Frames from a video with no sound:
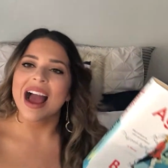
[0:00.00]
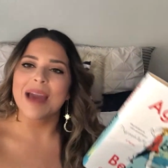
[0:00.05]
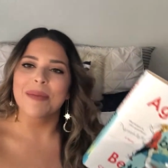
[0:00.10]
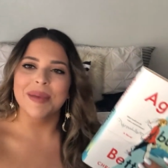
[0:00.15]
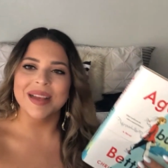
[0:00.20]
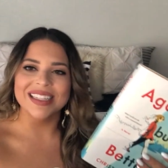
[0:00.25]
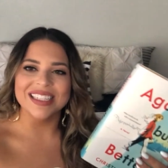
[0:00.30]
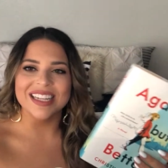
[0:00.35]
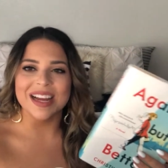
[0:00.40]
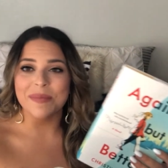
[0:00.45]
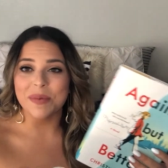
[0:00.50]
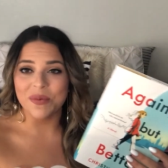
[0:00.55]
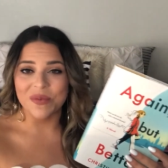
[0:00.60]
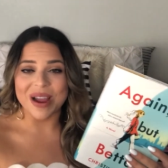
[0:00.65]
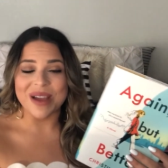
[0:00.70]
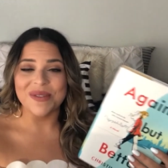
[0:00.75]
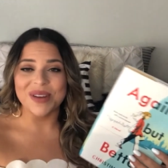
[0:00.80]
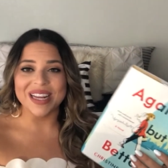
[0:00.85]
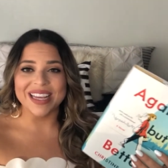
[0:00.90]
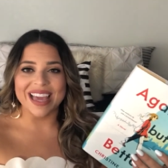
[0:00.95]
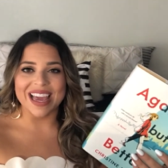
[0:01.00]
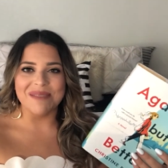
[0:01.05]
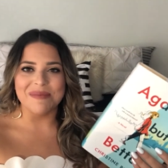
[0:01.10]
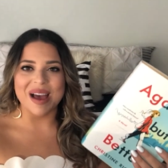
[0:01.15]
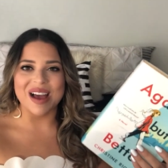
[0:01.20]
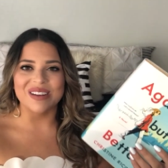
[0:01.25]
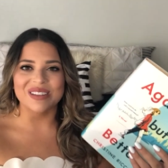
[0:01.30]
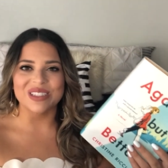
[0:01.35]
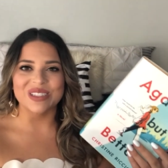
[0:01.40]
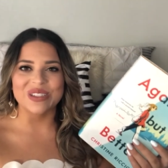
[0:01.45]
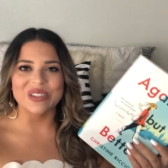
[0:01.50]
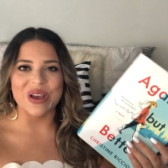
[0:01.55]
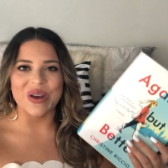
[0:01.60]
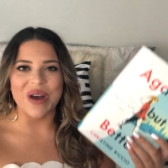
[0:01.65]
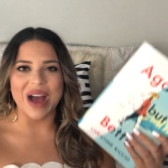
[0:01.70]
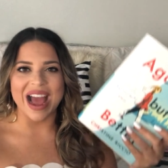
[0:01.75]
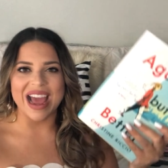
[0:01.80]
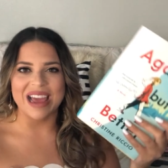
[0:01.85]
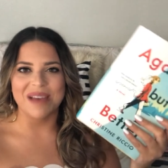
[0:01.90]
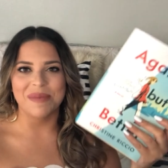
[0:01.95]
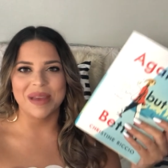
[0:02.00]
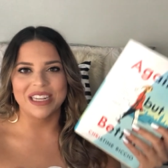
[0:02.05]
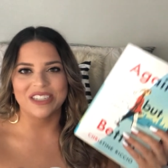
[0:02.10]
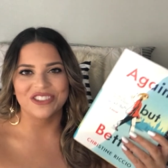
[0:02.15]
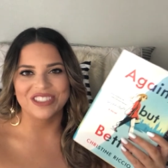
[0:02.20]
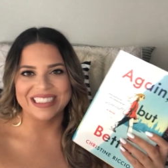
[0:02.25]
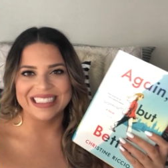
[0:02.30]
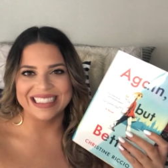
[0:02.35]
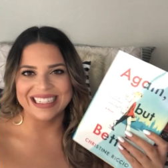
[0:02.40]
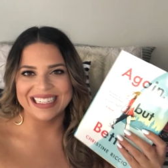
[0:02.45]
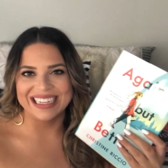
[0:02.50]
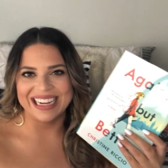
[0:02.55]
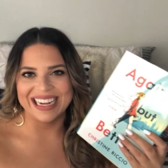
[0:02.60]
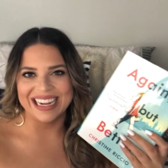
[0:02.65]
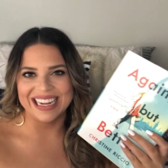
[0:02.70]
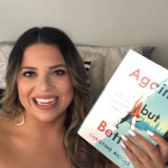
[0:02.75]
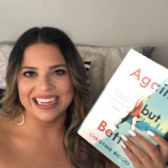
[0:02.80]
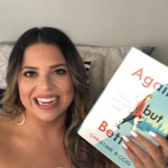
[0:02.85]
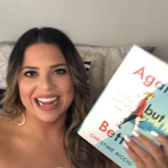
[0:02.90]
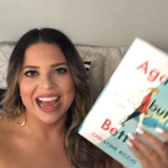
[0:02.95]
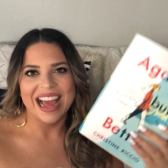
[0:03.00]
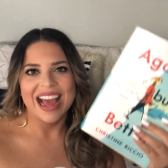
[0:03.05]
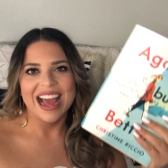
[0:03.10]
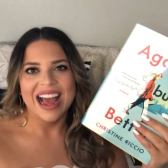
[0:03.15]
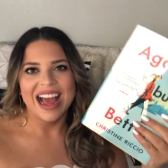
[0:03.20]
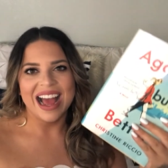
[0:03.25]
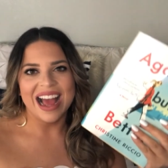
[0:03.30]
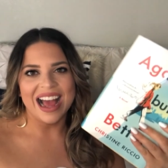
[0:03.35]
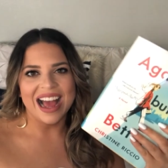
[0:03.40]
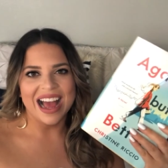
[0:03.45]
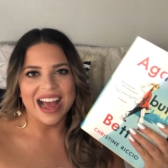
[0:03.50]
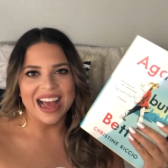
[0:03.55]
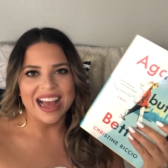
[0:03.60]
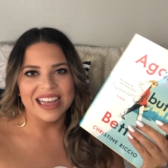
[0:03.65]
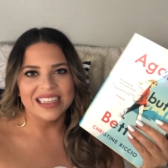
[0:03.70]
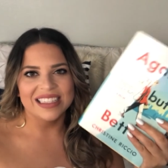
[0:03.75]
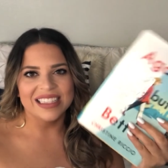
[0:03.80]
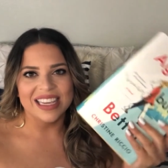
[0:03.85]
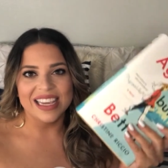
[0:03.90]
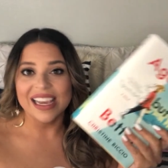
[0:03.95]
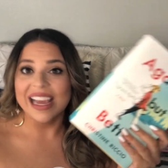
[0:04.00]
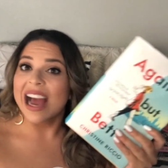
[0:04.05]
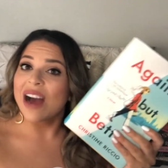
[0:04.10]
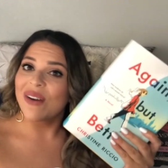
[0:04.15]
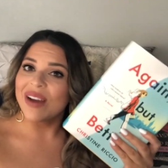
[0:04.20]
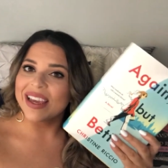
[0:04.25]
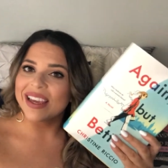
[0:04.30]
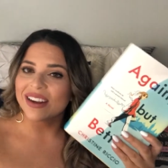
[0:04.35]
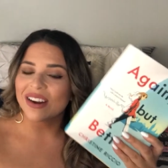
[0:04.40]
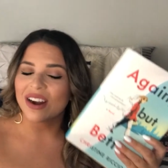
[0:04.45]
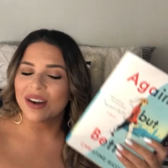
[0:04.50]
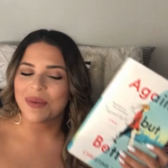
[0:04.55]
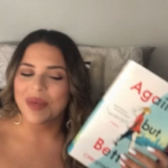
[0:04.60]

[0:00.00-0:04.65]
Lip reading: I picked it up right when it came out, so I am interested in seeing how I get on